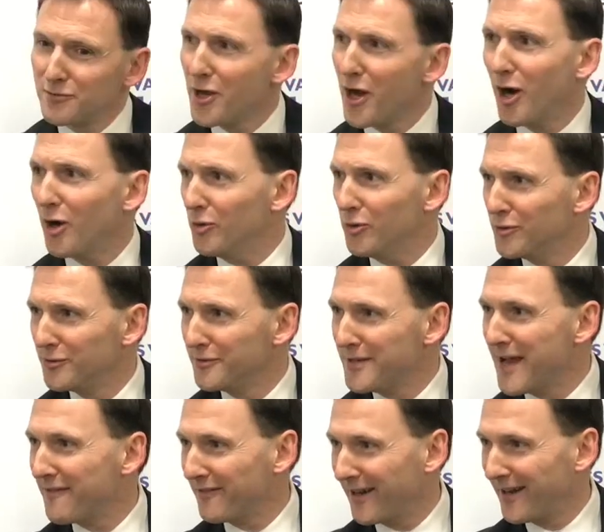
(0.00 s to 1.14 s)
No,
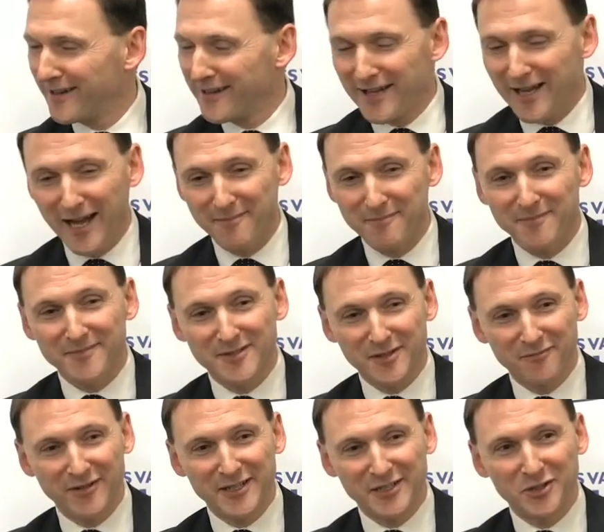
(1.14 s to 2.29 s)
never. No. Um, to
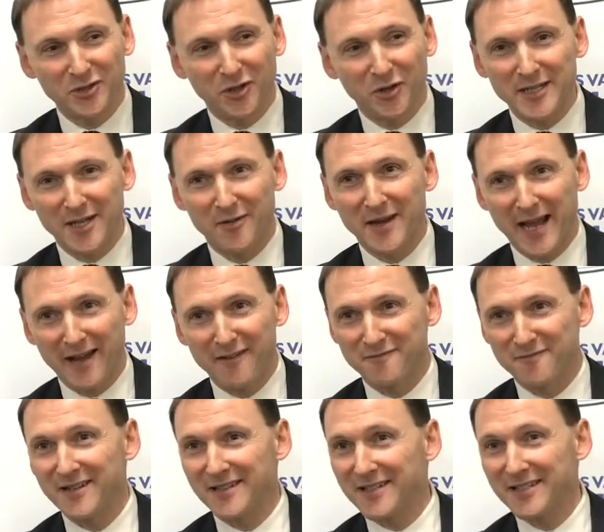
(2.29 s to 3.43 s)
reassure, we don't have
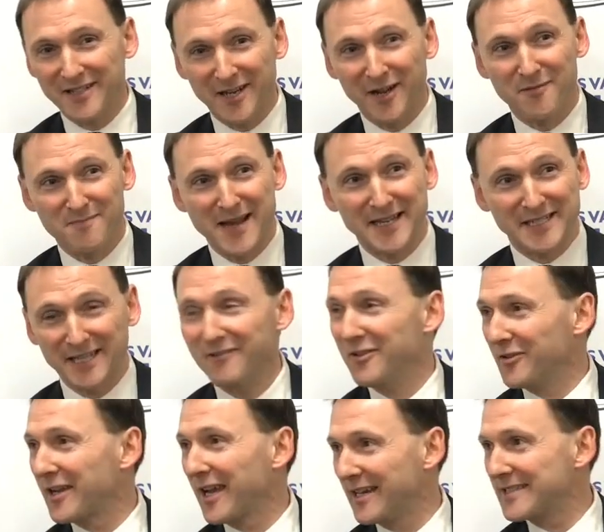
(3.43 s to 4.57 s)
uh, you know many serial
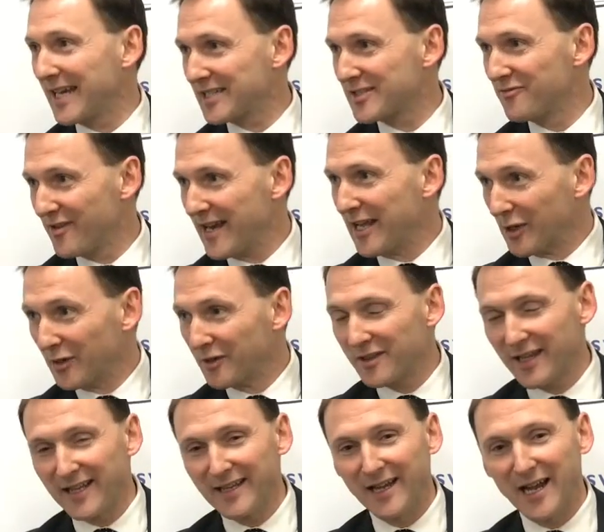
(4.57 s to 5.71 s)
killers. That's a really good
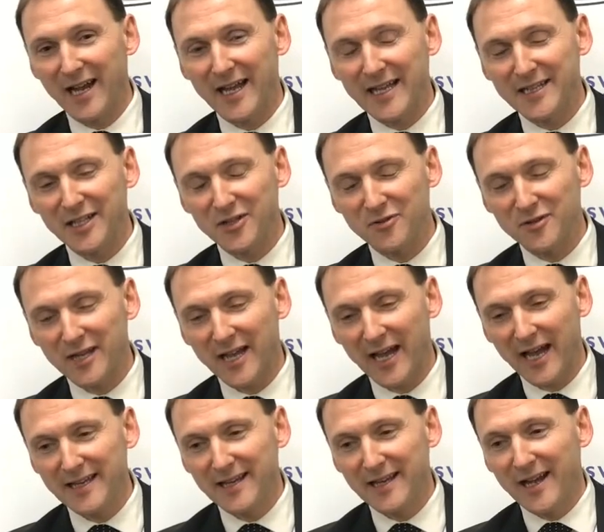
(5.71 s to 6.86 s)
thing uh, in the
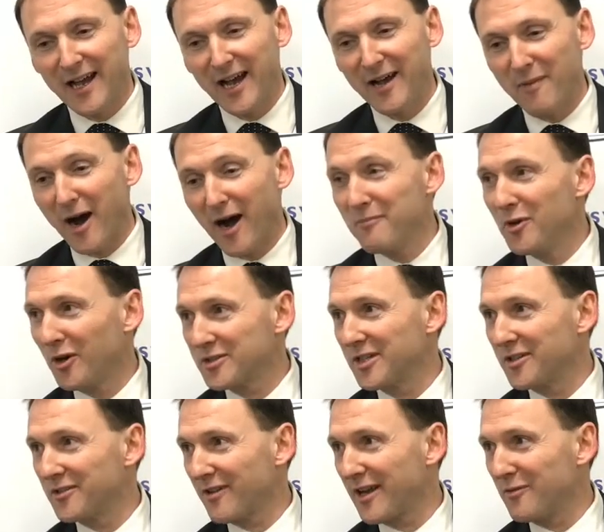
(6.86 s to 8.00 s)
UK. Um, I'm not a
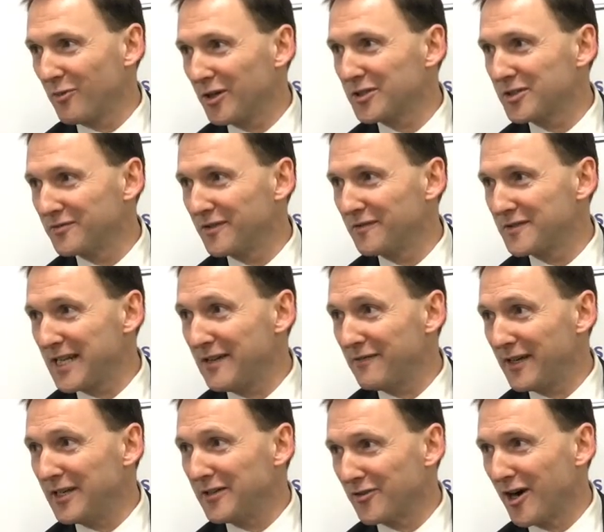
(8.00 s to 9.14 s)
great watcher of
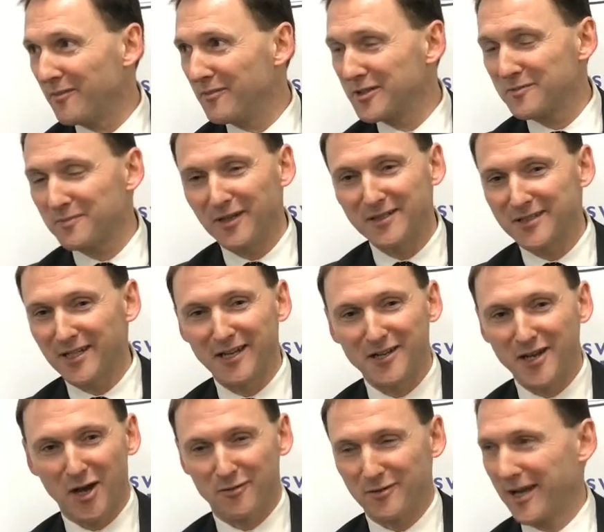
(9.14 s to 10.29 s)
TV dramas, but uh,
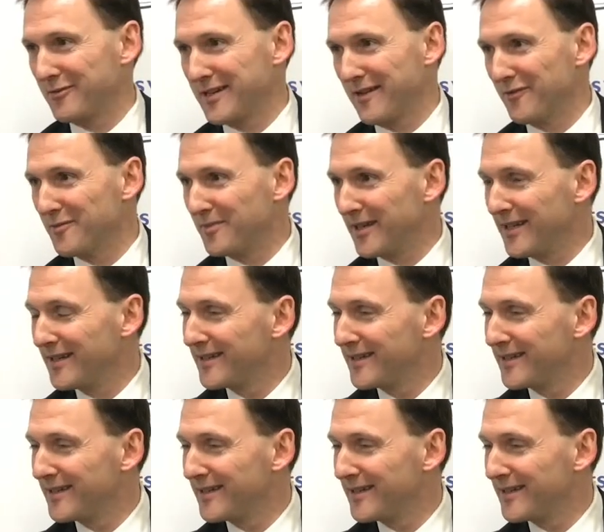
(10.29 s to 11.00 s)
no, that would never be